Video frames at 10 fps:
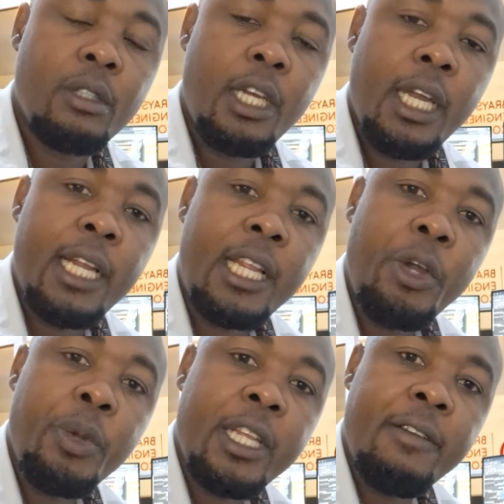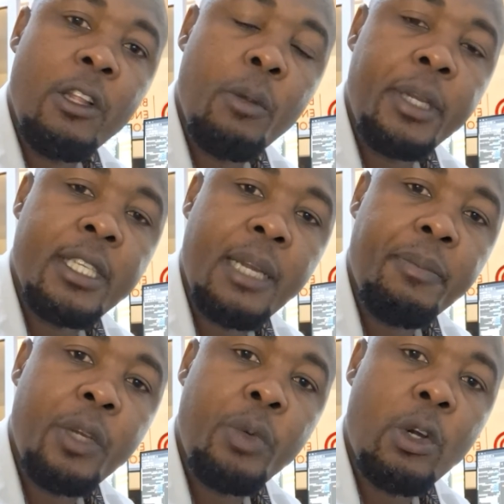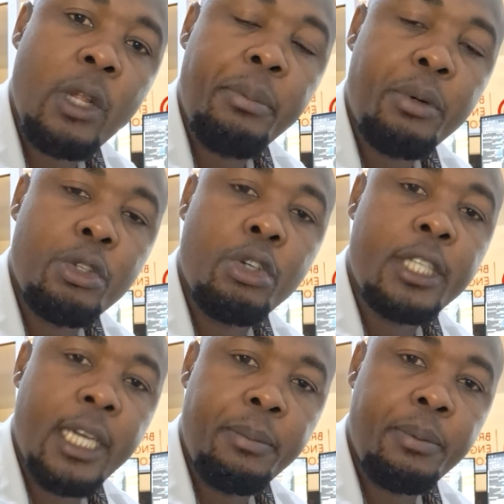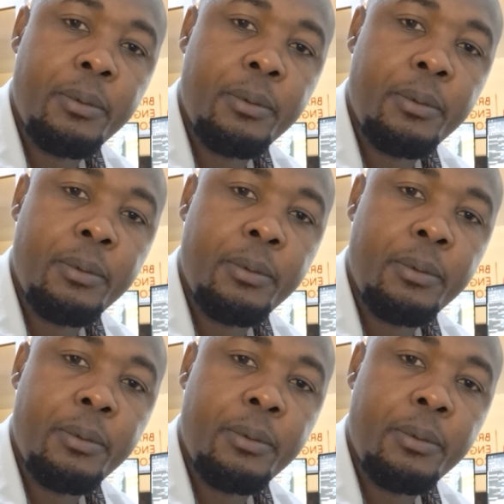and now you are developing something we call a prototype.